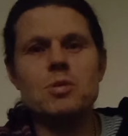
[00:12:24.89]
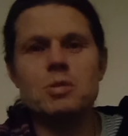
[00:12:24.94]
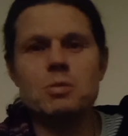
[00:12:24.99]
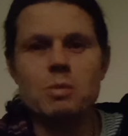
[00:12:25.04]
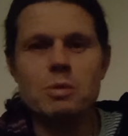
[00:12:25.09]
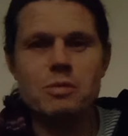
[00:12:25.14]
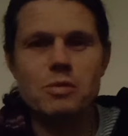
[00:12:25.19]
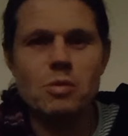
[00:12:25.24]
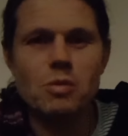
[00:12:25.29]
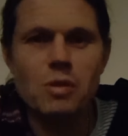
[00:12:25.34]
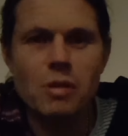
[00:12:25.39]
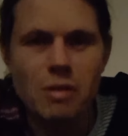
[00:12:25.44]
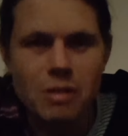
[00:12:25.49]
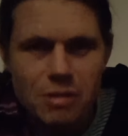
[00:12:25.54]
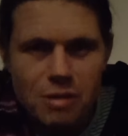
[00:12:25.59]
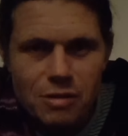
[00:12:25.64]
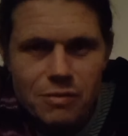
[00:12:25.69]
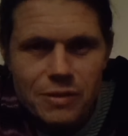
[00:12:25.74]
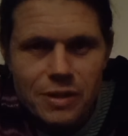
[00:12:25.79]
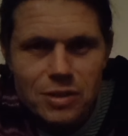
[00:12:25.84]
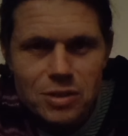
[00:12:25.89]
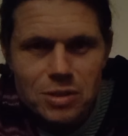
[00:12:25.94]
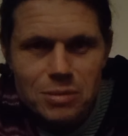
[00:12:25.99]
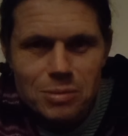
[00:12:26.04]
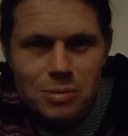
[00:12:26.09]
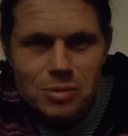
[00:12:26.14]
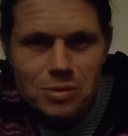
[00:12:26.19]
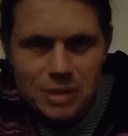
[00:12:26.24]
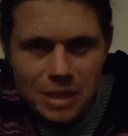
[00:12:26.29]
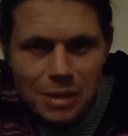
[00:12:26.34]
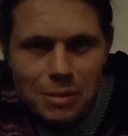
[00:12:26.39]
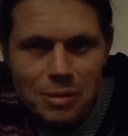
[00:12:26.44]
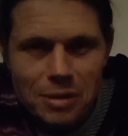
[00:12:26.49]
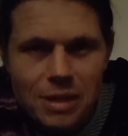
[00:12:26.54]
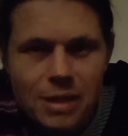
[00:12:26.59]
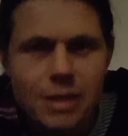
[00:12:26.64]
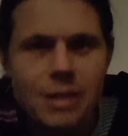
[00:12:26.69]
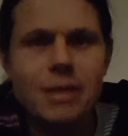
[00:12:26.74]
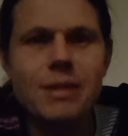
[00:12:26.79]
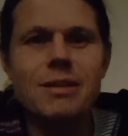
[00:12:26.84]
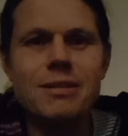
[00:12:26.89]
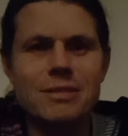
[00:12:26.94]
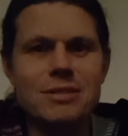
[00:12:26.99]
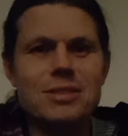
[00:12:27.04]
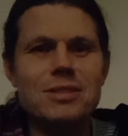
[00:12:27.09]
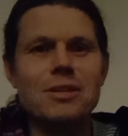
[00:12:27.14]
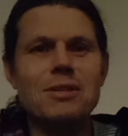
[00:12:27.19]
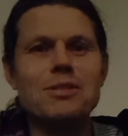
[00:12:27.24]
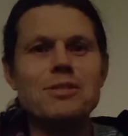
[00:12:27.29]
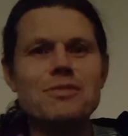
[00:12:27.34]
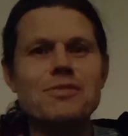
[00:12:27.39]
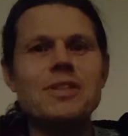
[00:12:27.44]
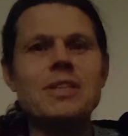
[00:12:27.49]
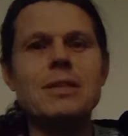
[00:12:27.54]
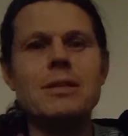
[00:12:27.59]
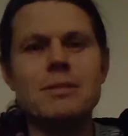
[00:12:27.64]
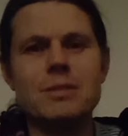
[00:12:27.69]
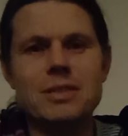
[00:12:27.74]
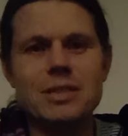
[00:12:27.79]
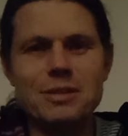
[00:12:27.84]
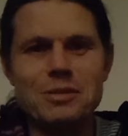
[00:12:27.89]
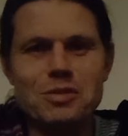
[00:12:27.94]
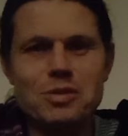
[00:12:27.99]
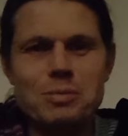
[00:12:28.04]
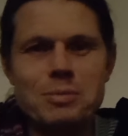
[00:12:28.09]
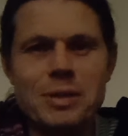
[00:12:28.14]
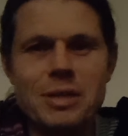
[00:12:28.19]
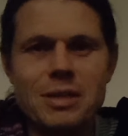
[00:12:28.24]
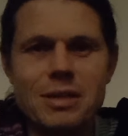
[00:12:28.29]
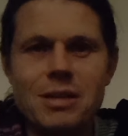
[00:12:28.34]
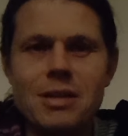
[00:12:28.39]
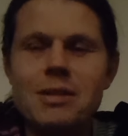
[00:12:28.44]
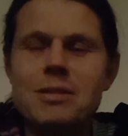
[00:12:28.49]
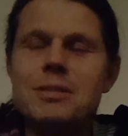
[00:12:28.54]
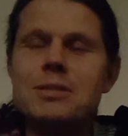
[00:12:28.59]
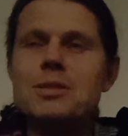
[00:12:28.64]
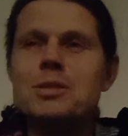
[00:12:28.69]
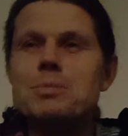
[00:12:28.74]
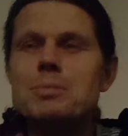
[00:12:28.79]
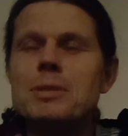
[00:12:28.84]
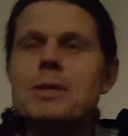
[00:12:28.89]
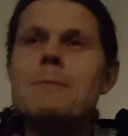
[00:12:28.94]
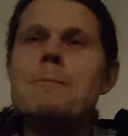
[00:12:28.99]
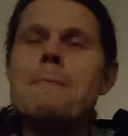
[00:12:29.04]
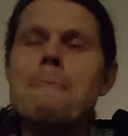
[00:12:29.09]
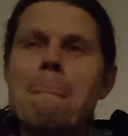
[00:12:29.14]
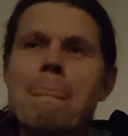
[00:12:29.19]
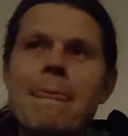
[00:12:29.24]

So we've all got to grow vegetables now, okay, and start to feed ourselves from our gardens. But